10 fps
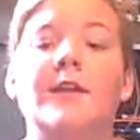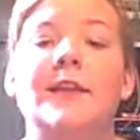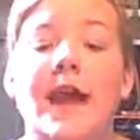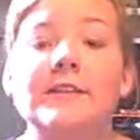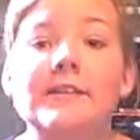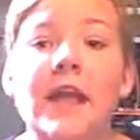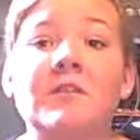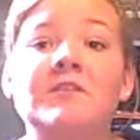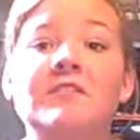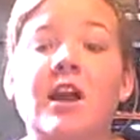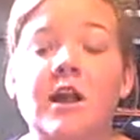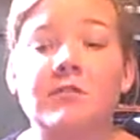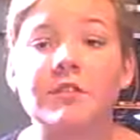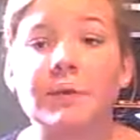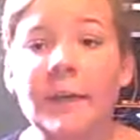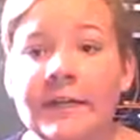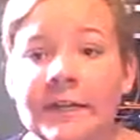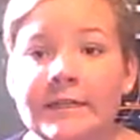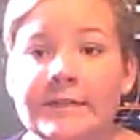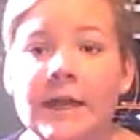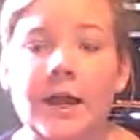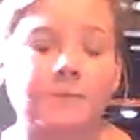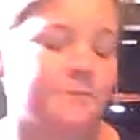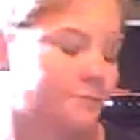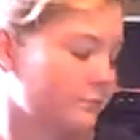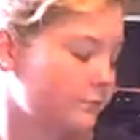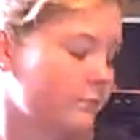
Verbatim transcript: Next, I would just talk with your parents. Um,